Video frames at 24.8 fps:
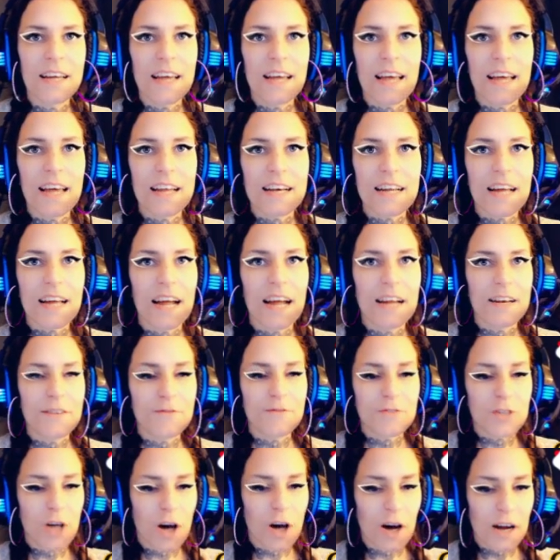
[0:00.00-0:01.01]
and kind
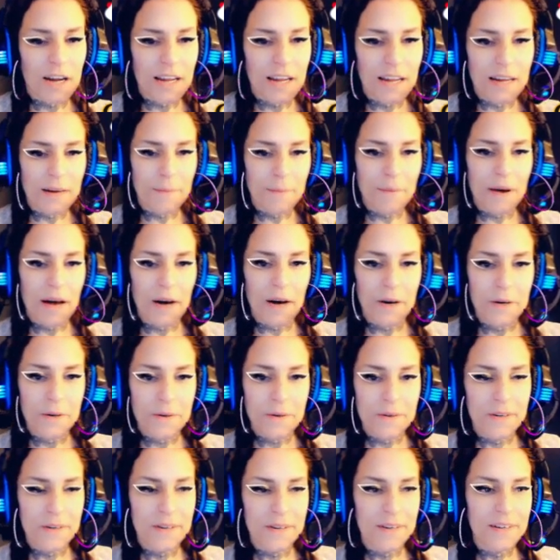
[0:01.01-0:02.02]
of talking
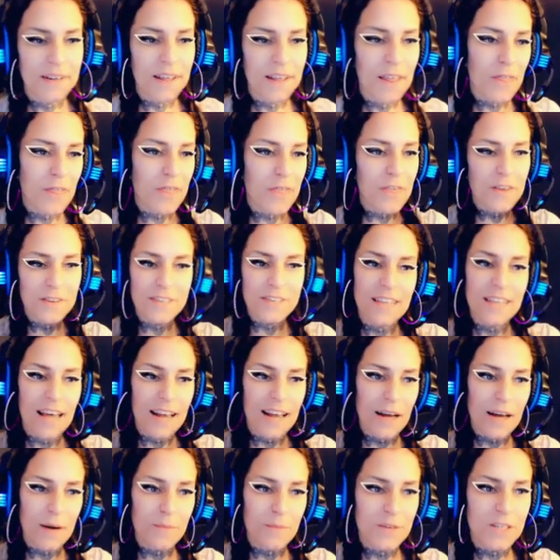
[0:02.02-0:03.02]
about the
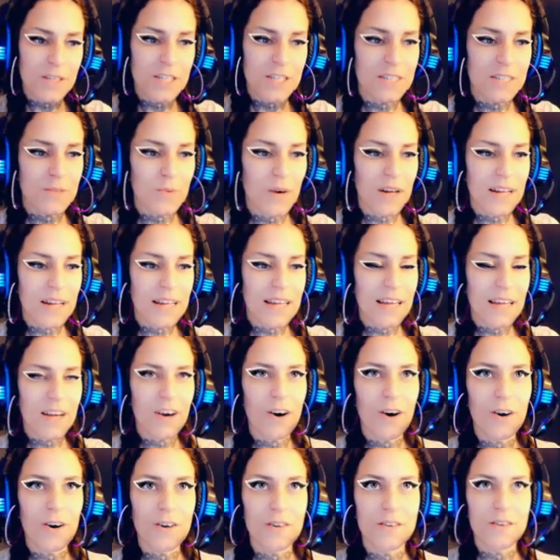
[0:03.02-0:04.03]
setup, which is what he
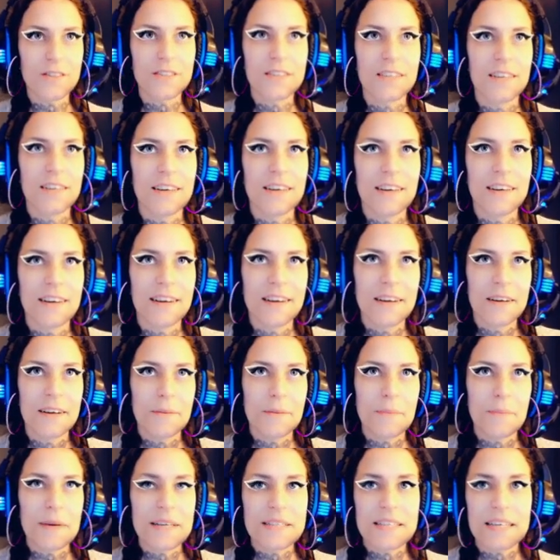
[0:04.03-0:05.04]
calls
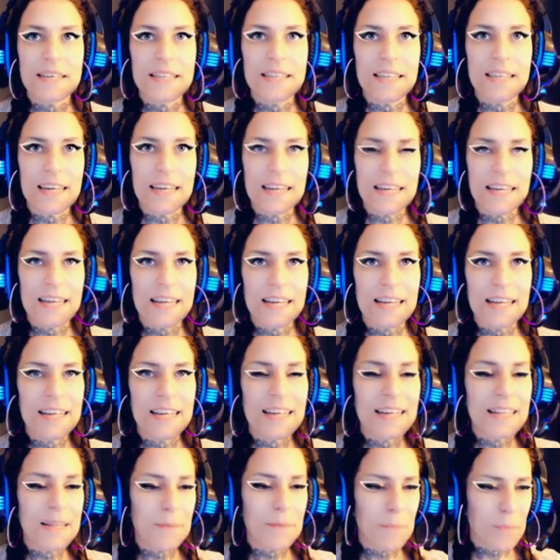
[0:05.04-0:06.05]
basically
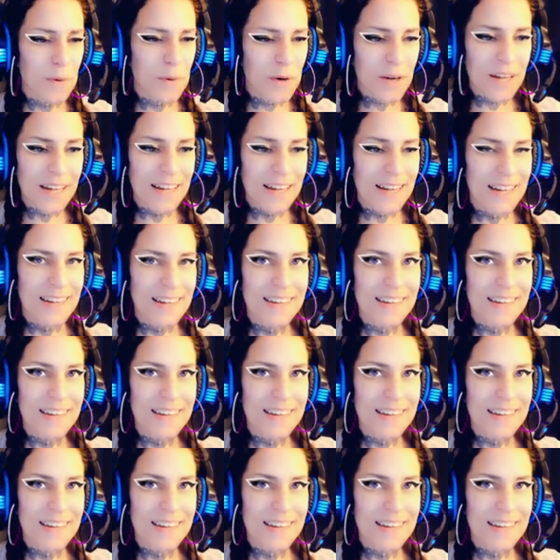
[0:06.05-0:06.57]
the book